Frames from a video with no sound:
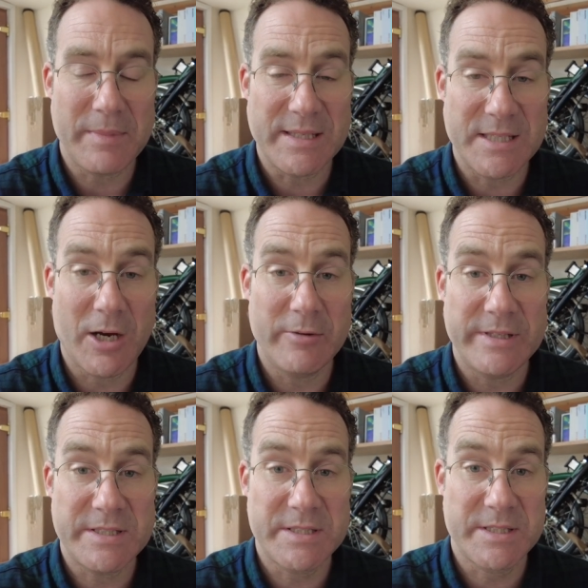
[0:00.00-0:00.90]

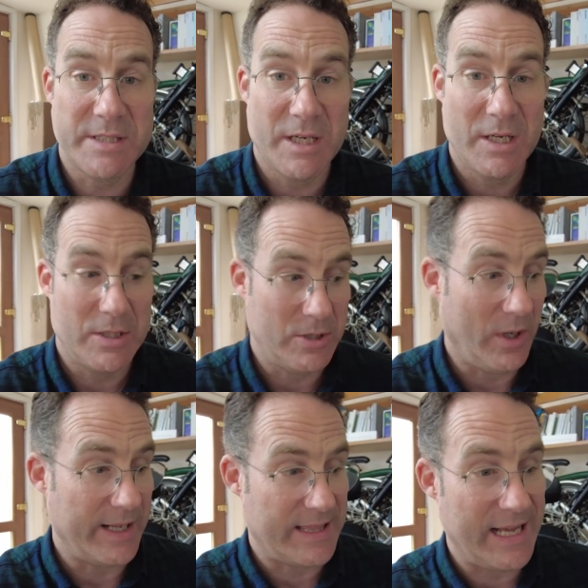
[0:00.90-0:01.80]
guitarists
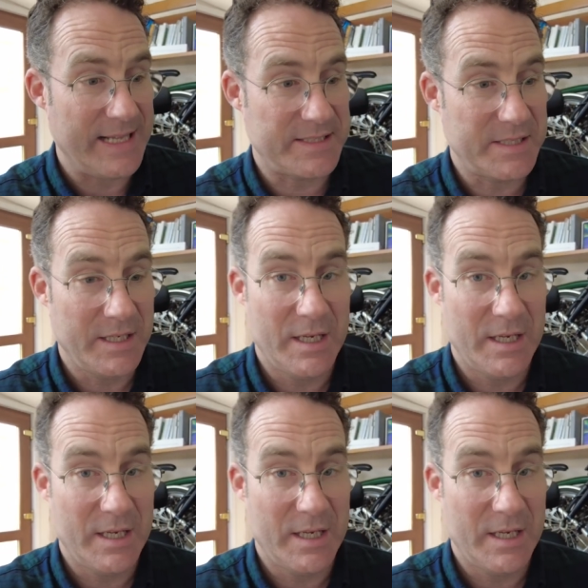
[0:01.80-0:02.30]
like that.